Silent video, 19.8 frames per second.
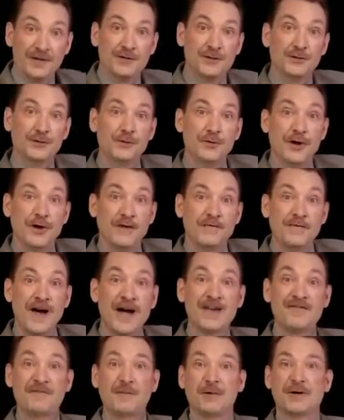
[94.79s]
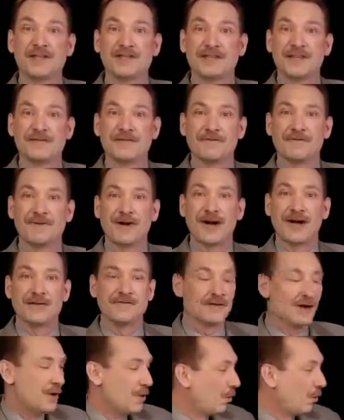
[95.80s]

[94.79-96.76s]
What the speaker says: to 5.75,